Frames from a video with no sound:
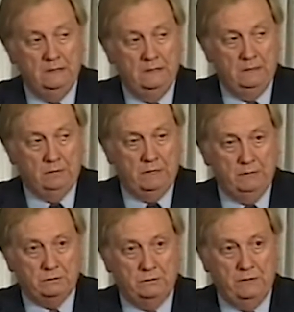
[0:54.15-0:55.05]
perhaps
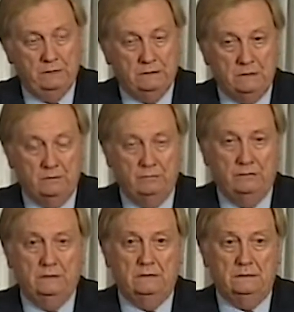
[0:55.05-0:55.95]
created some of
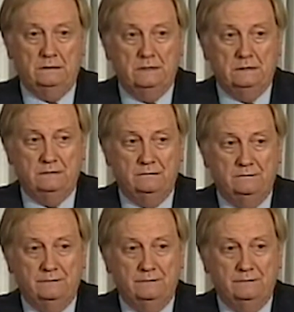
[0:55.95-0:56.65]
the extensive